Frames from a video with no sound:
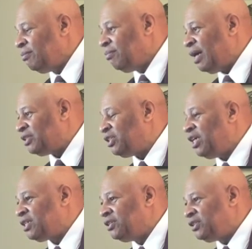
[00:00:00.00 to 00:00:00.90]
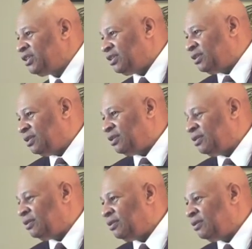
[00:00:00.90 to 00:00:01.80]
But I stayed consistent.
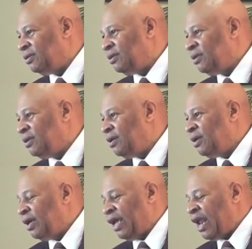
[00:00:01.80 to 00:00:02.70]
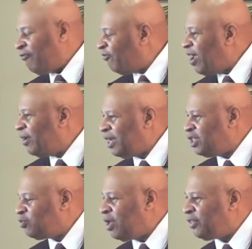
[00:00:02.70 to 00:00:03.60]
And I found out
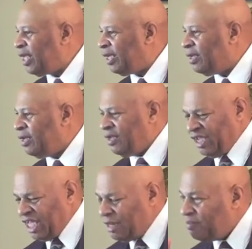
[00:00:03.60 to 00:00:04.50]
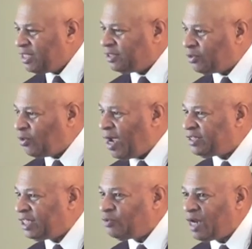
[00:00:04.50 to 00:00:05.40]
this one thing. In the midst of
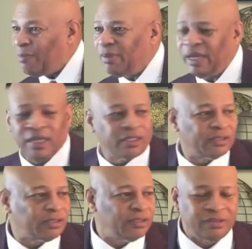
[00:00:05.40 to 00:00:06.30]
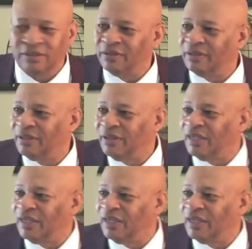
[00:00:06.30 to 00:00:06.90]
crisis, when I'm blessed, well,